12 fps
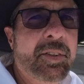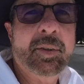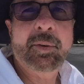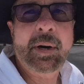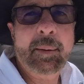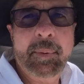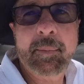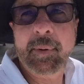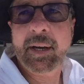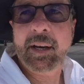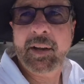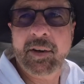this will wrap up
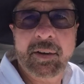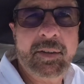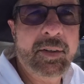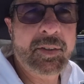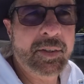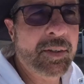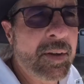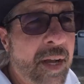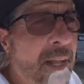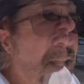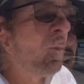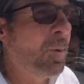my day here at the zoo.
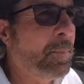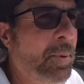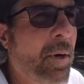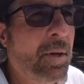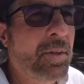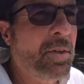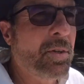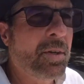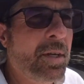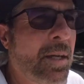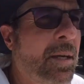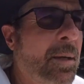Hope you all
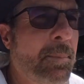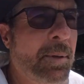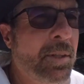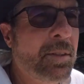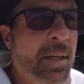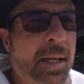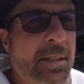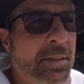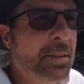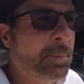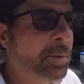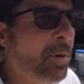enjoy. Please like and
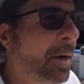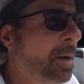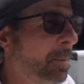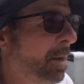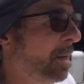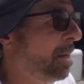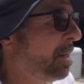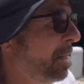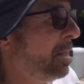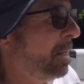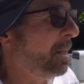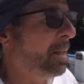subscribe,
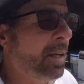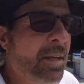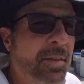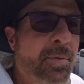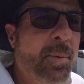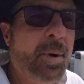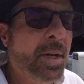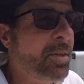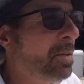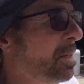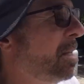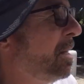and thank you for
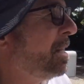watching.